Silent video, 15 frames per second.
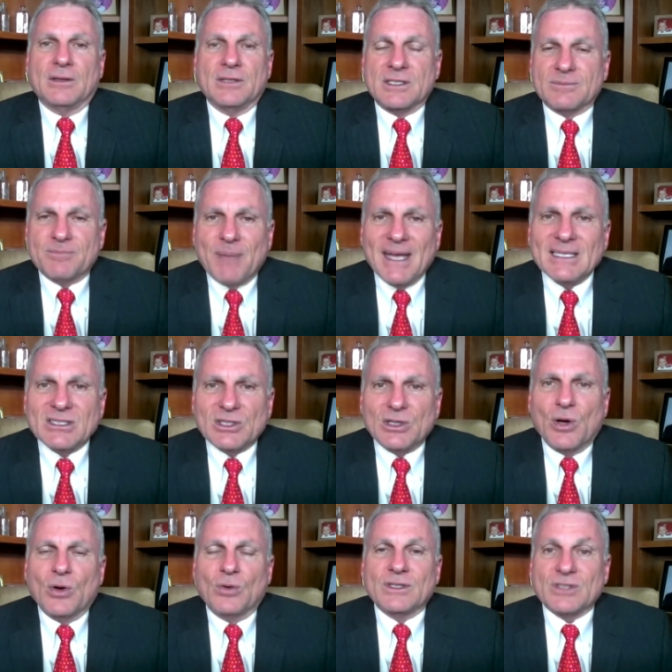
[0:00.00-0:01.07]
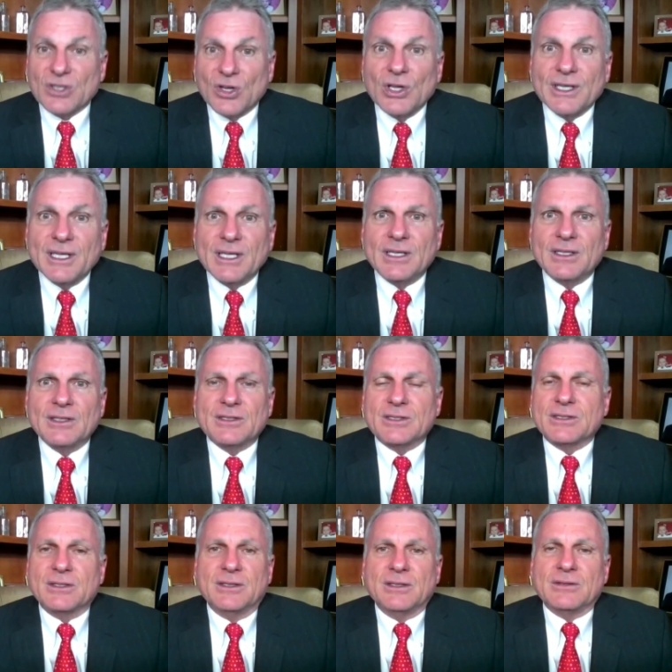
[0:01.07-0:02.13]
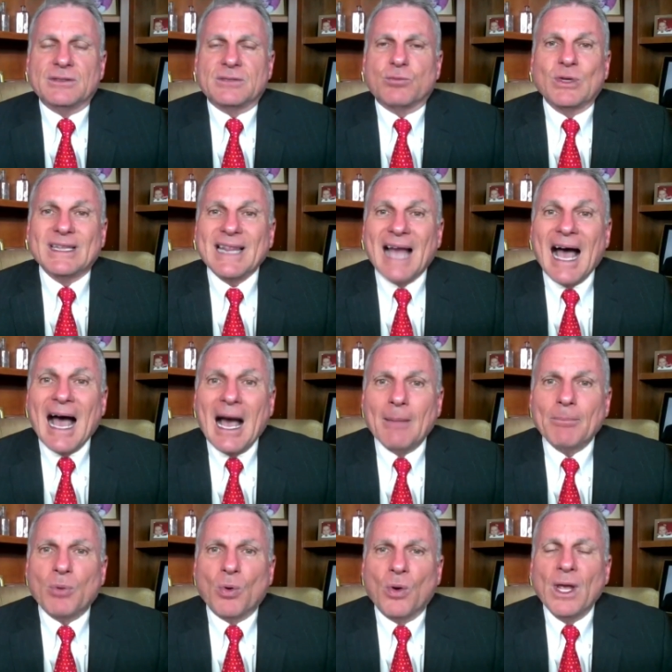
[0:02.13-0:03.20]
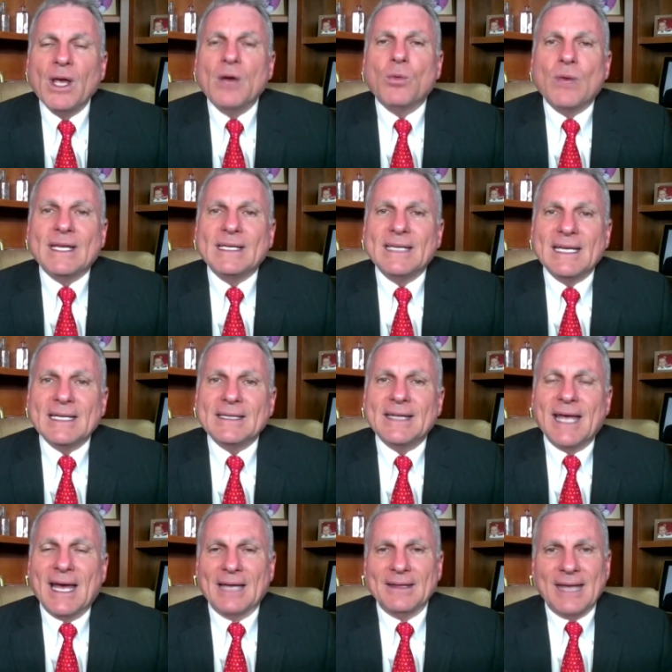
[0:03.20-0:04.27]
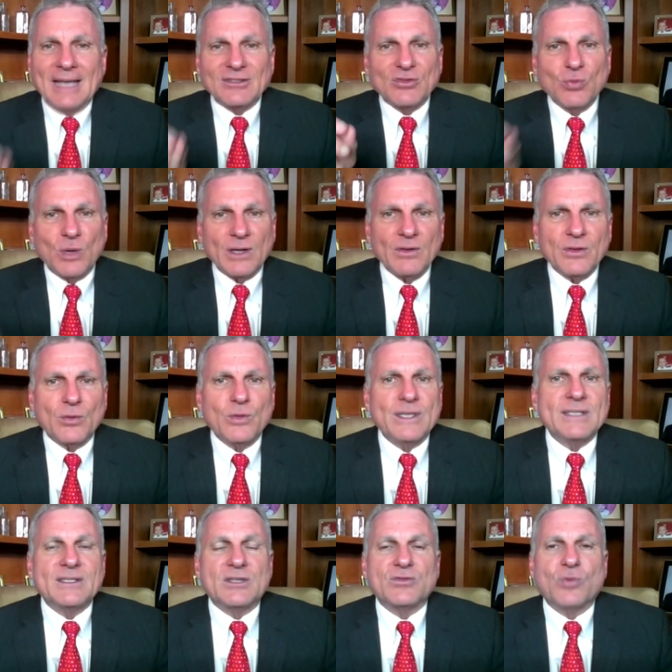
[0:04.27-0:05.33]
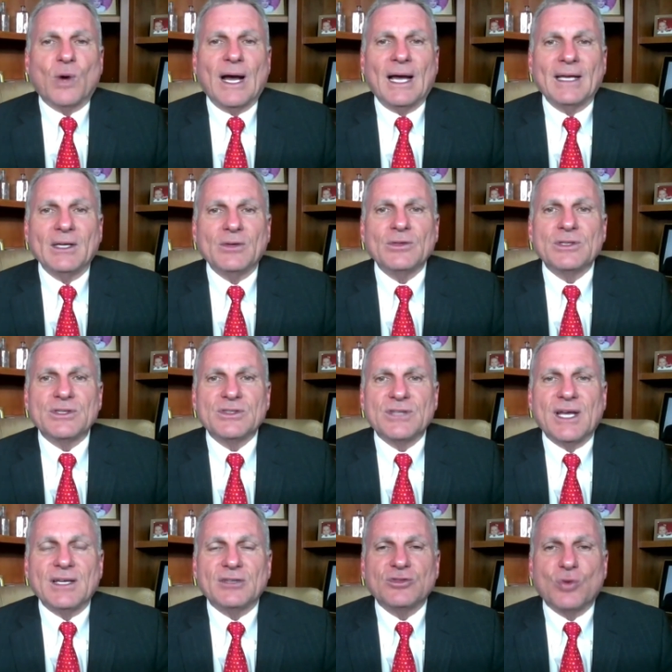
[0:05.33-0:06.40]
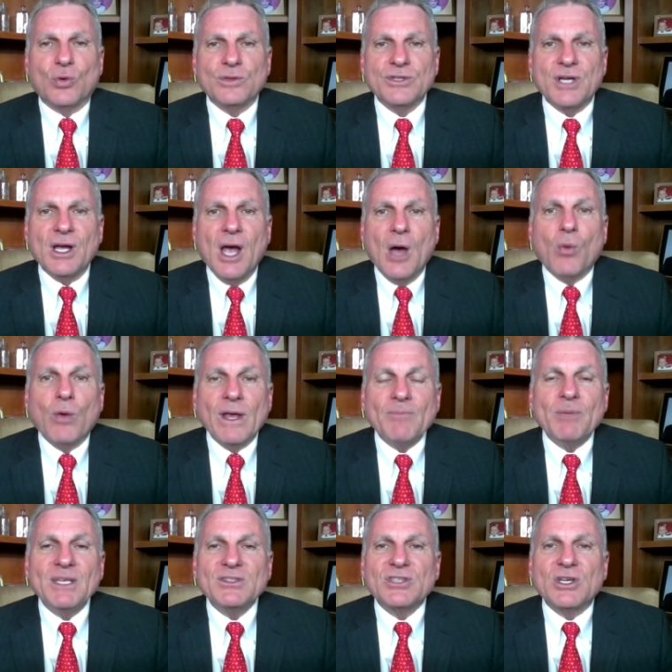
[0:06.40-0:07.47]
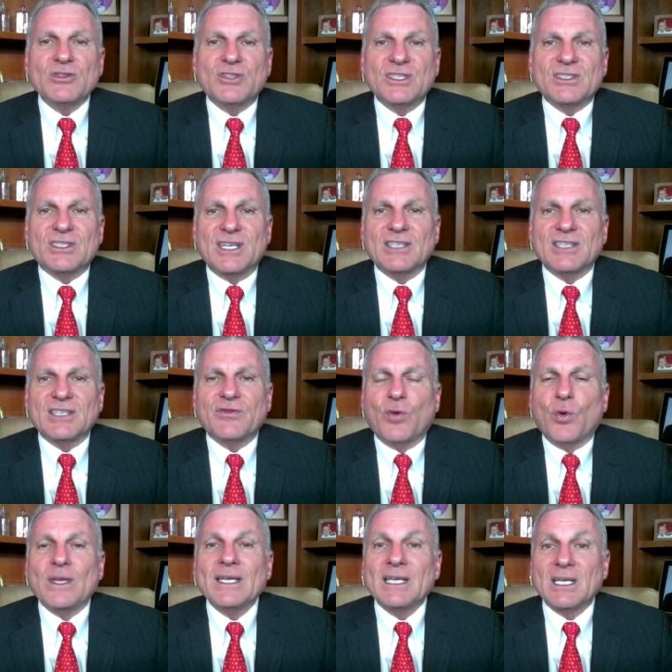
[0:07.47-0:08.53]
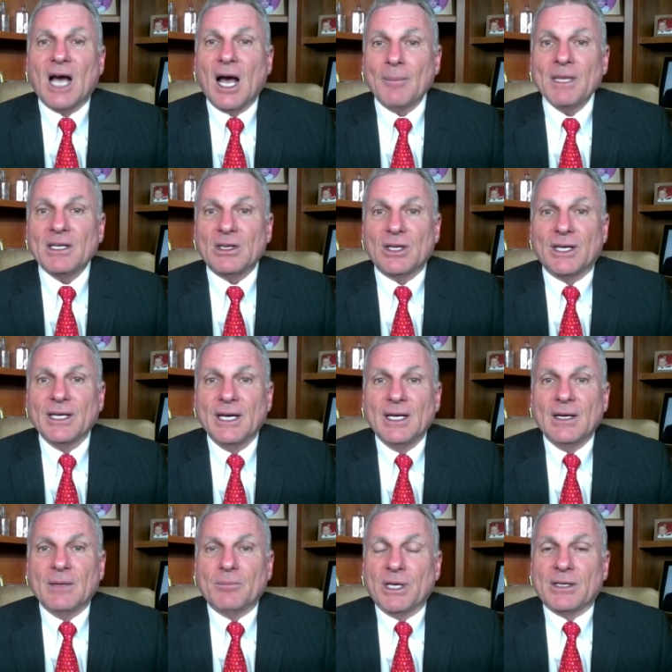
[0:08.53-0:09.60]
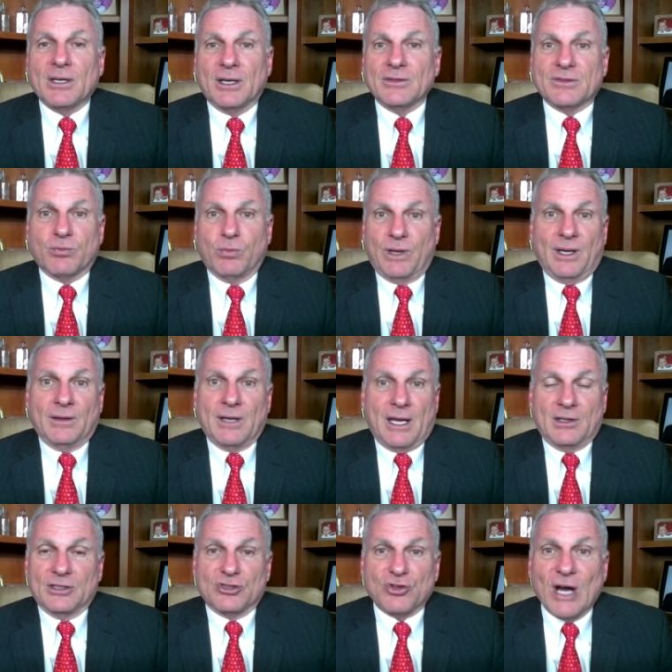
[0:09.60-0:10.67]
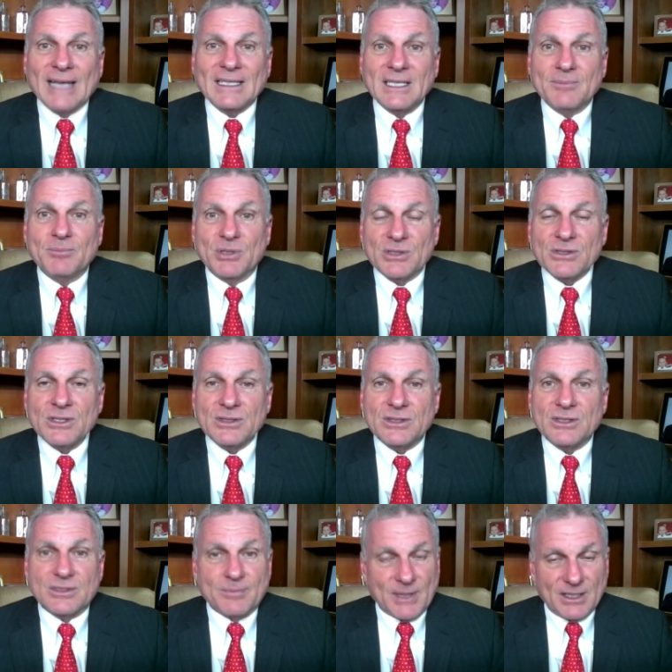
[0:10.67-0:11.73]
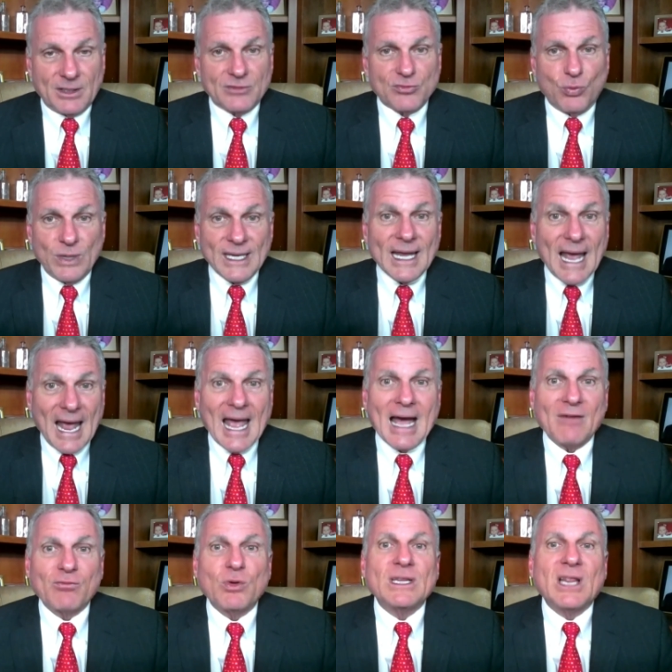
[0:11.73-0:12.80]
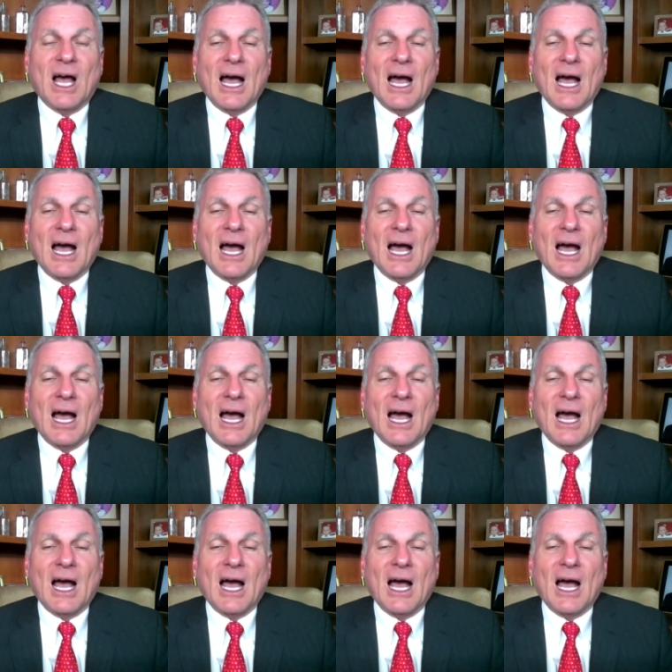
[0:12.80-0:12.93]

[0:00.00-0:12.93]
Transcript: it's baseload, it's clean, it's it's reliable. We need that. That's one of the reasons why here in the state of Georgia we've been so successful economically because and, and attracting businesses because we have